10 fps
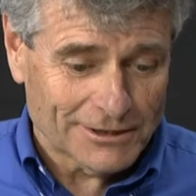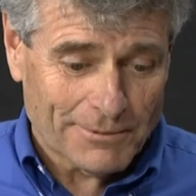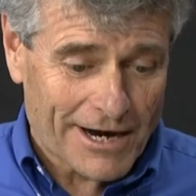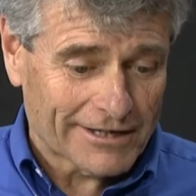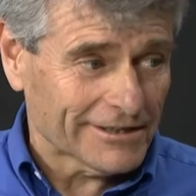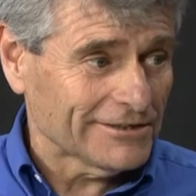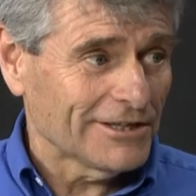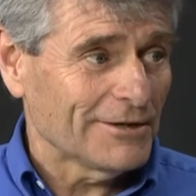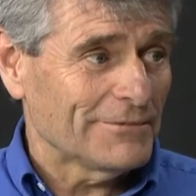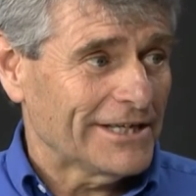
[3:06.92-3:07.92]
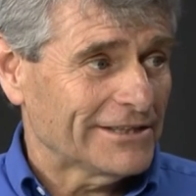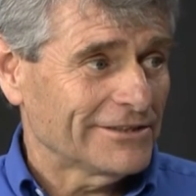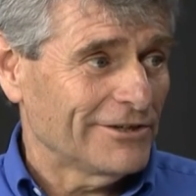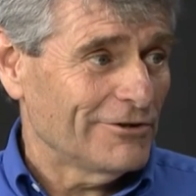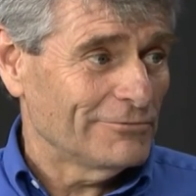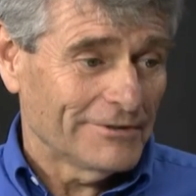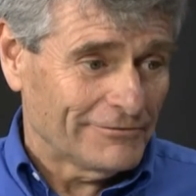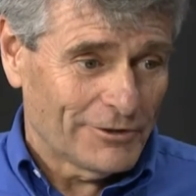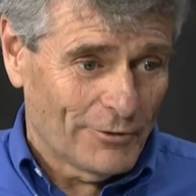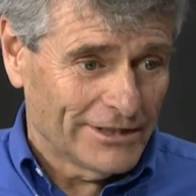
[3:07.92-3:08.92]
are part of the club. They get to go
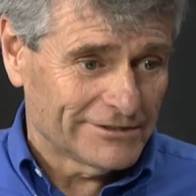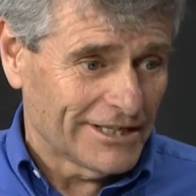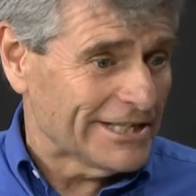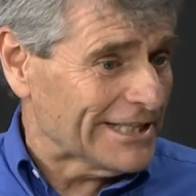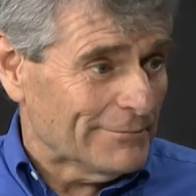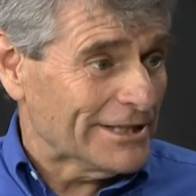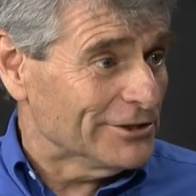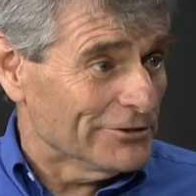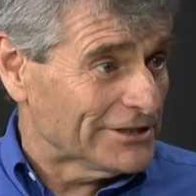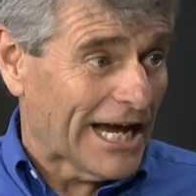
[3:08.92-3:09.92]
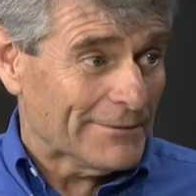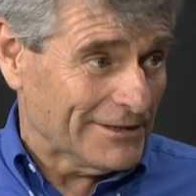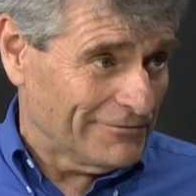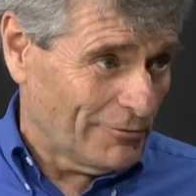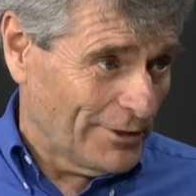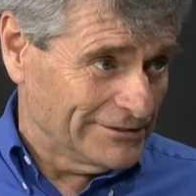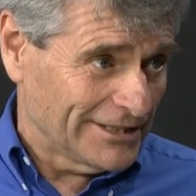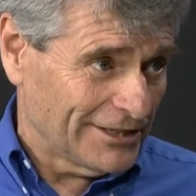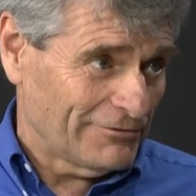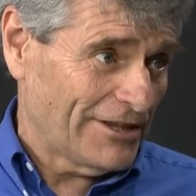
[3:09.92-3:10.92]
every Wednesday night. They might do the timing for Wednesday
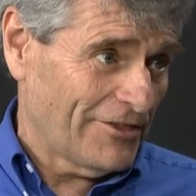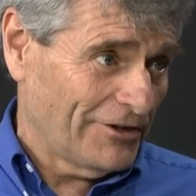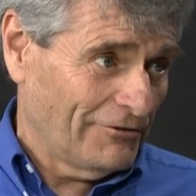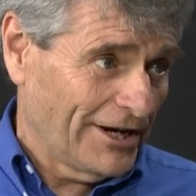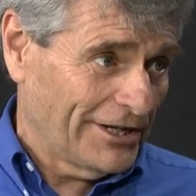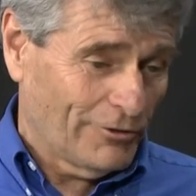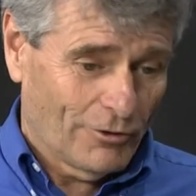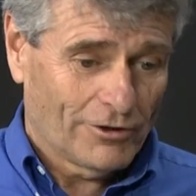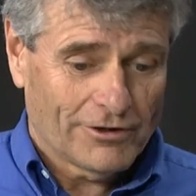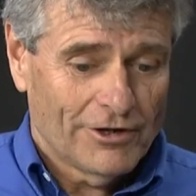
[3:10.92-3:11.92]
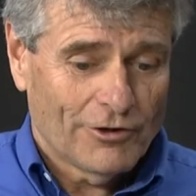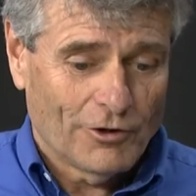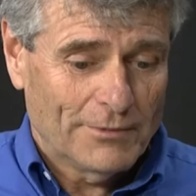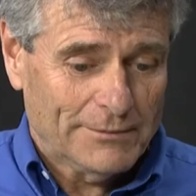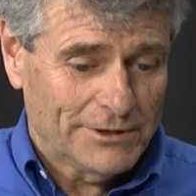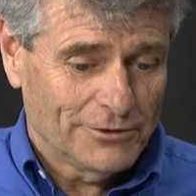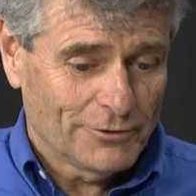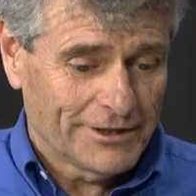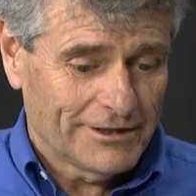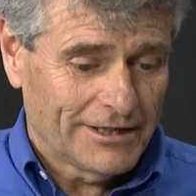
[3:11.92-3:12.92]
night rather nice. than running or, or maybe
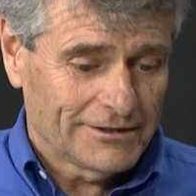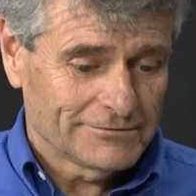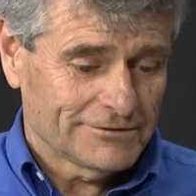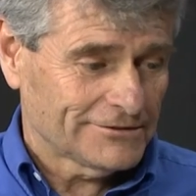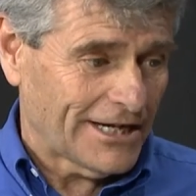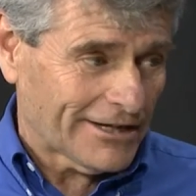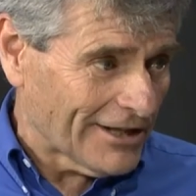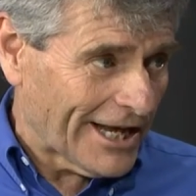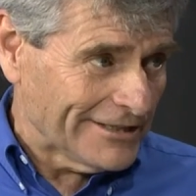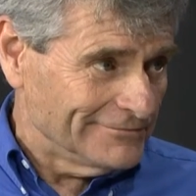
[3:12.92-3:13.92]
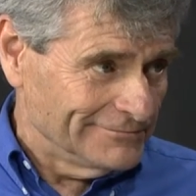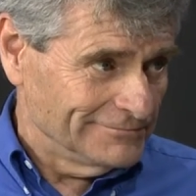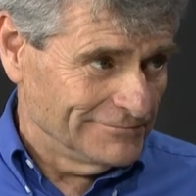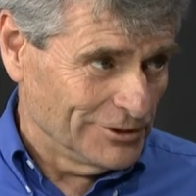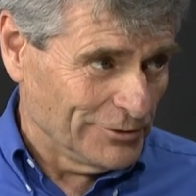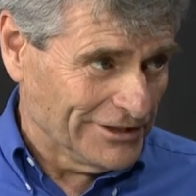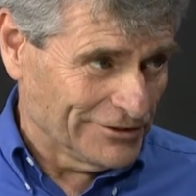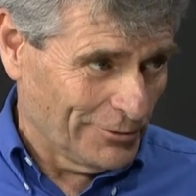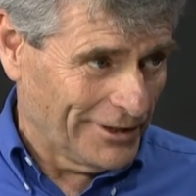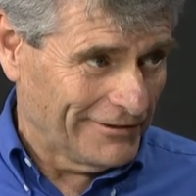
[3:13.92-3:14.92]
doing a start line duties
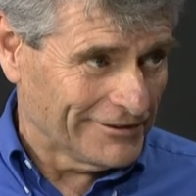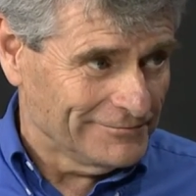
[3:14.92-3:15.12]
or whatever.